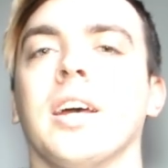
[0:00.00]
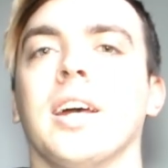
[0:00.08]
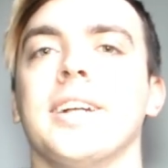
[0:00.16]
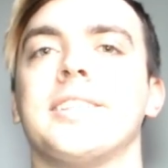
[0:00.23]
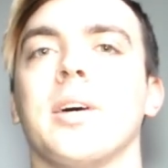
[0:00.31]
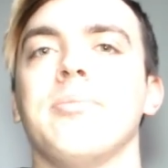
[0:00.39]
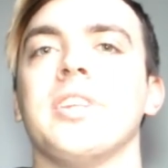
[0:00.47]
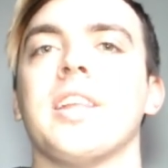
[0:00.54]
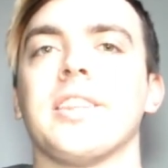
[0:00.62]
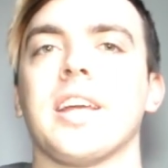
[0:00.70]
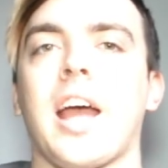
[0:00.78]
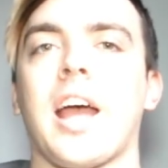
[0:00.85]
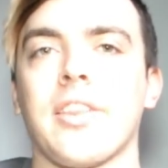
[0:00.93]
it's something
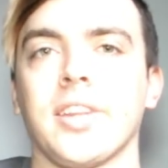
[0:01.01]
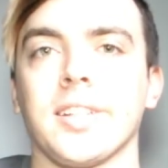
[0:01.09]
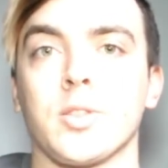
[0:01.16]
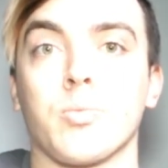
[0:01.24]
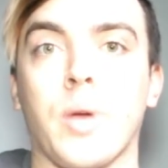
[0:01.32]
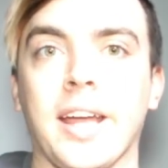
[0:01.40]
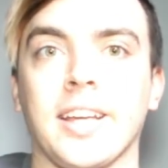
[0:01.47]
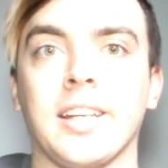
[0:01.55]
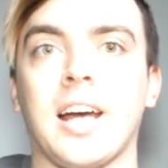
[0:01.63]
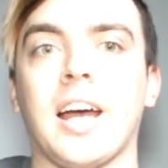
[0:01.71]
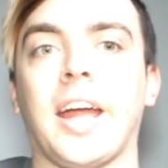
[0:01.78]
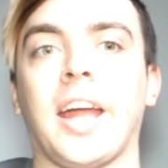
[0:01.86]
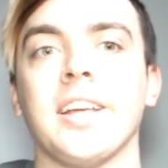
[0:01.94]
that the athletes
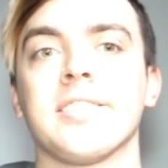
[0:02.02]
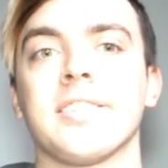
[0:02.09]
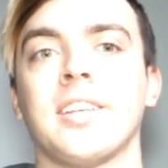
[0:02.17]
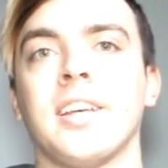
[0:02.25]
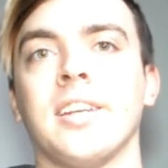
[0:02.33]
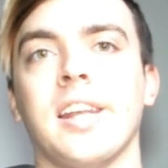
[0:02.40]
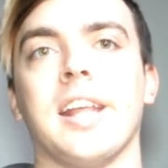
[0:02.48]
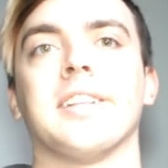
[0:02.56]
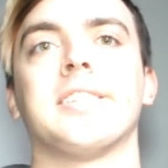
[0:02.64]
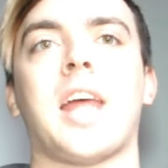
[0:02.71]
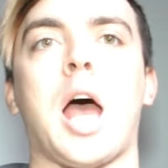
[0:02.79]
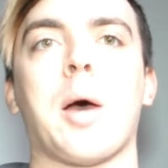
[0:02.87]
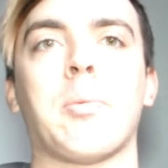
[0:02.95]
recognize
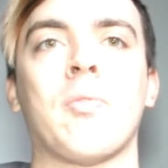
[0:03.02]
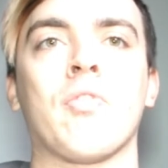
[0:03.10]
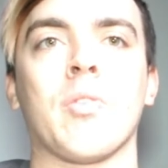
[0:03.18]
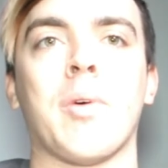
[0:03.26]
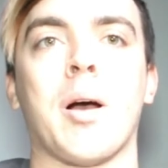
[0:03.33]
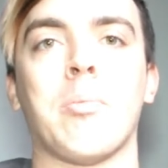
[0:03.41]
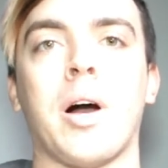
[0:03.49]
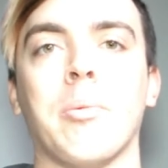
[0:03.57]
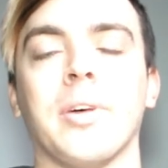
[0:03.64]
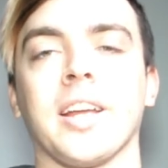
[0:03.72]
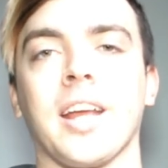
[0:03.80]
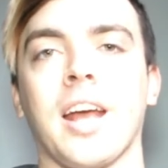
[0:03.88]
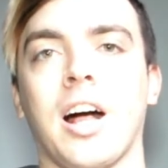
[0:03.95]
needs to happen from a
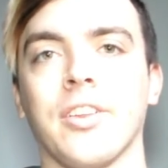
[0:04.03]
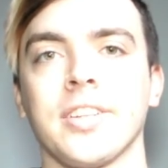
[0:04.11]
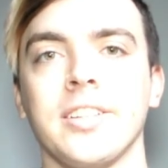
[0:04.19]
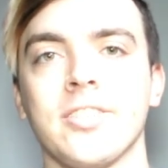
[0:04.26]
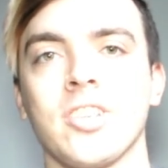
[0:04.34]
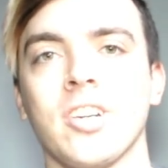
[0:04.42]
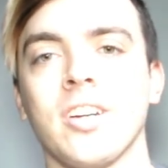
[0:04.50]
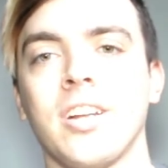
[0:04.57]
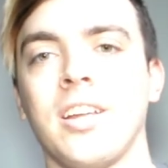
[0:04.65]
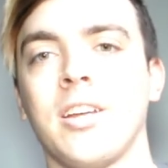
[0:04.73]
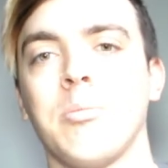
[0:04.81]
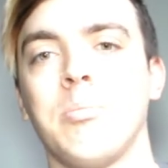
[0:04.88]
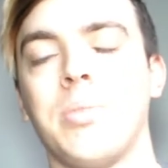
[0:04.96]
public health concern,
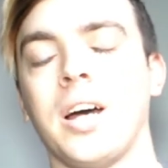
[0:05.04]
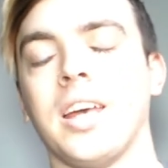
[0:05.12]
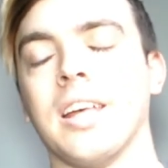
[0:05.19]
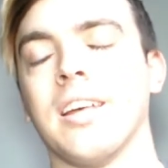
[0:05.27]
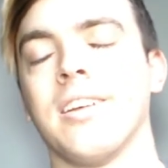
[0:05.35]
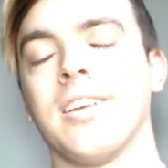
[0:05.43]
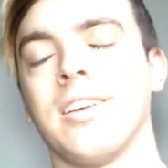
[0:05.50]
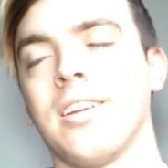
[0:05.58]
but